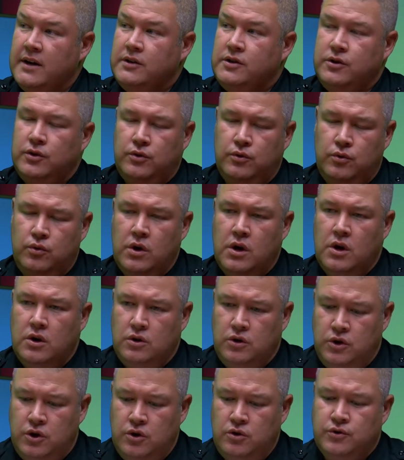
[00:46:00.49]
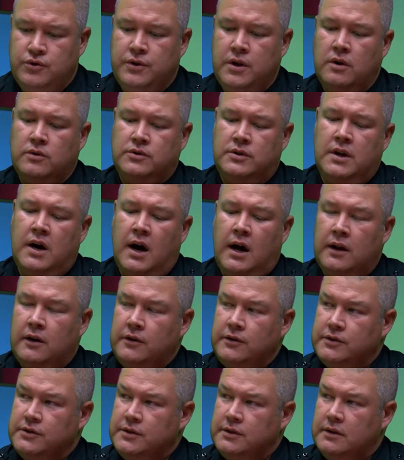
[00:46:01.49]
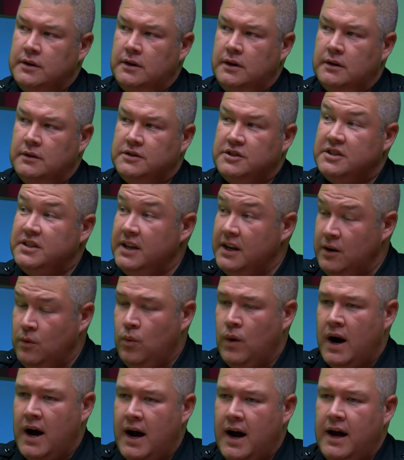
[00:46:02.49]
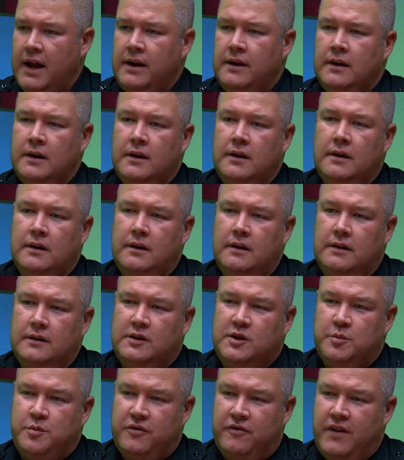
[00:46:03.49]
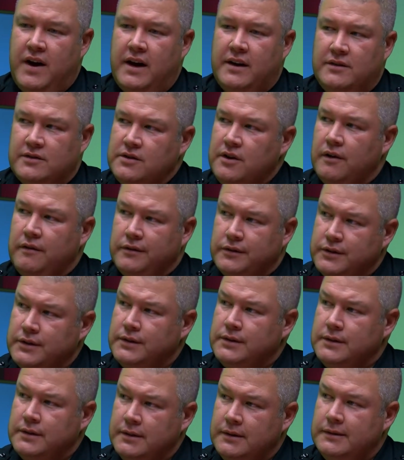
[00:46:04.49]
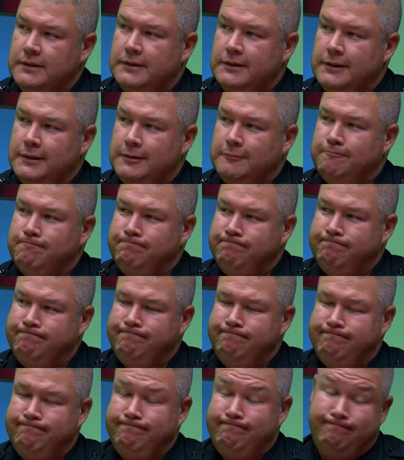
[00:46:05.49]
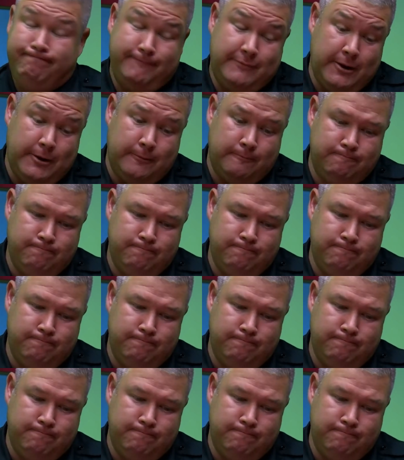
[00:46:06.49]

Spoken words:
to use those dollars citywide to provide the services. So.